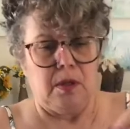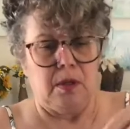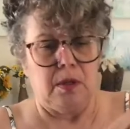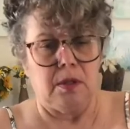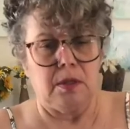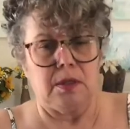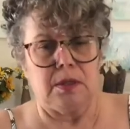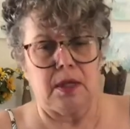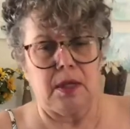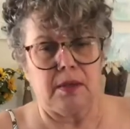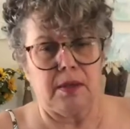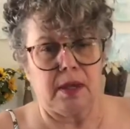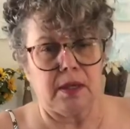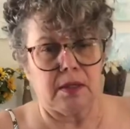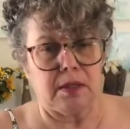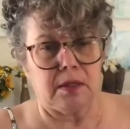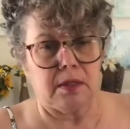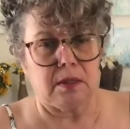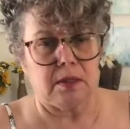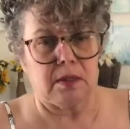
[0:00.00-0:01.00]
see how
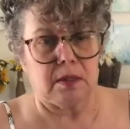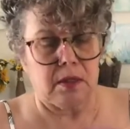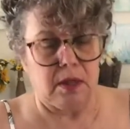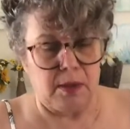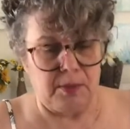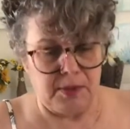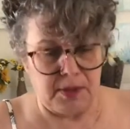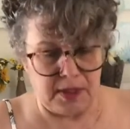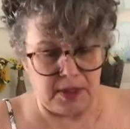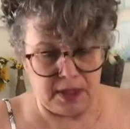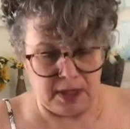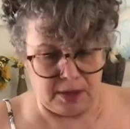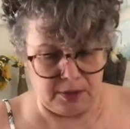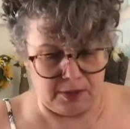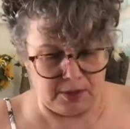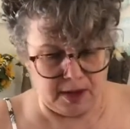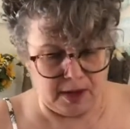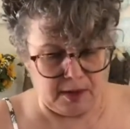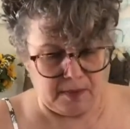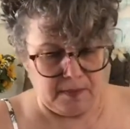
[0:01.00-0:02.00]
that's coming together
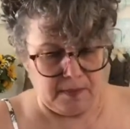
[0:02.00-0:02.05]
now?